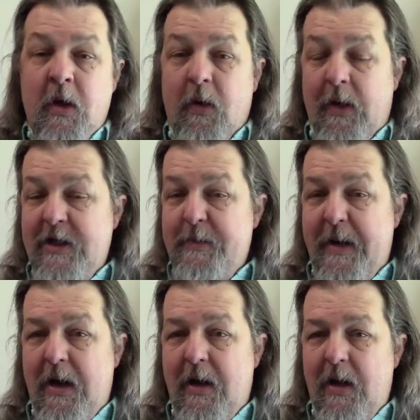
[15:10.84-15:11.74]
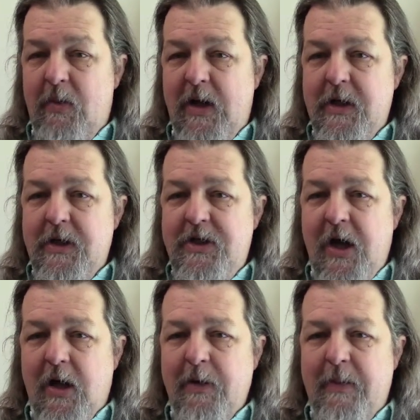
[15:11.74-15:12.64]
Well, that's about all I wanted to
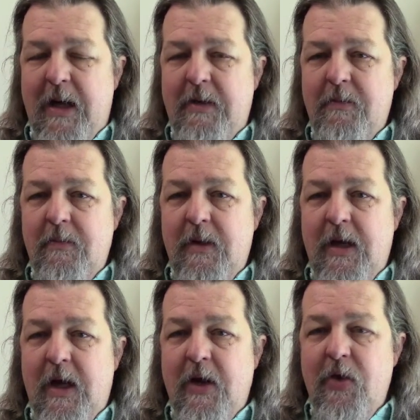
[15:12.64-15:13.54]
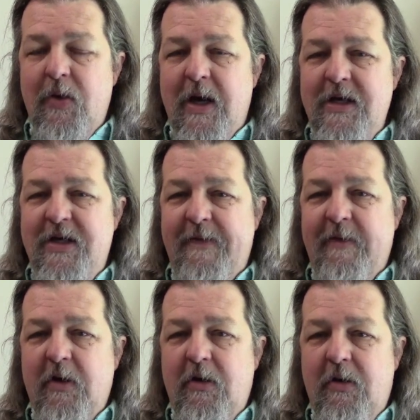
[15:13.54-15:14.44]
talk about. Uh, you guys have
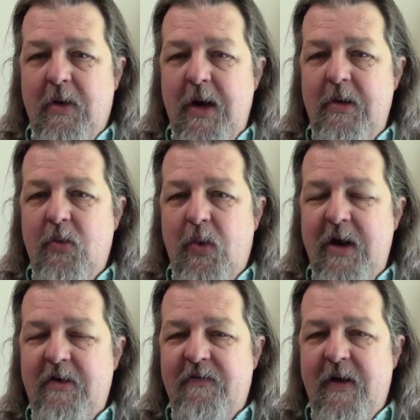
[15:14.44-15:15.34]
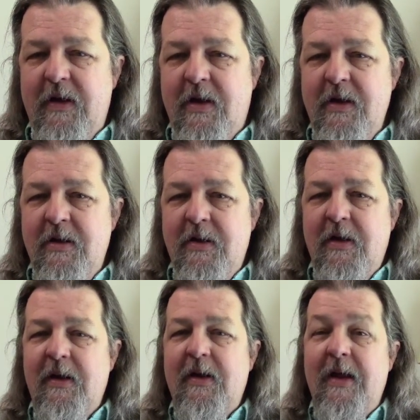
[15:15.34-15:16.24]
a great week vending
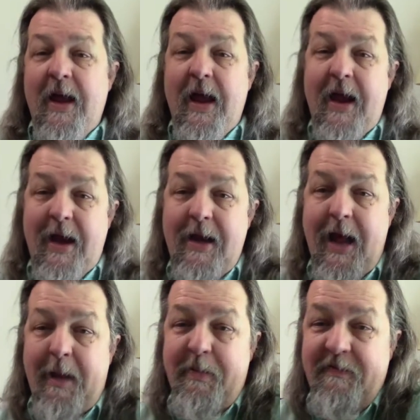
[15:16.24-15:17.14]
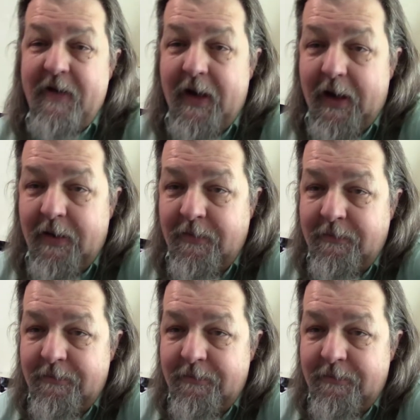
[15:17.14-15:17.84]
and happy vending.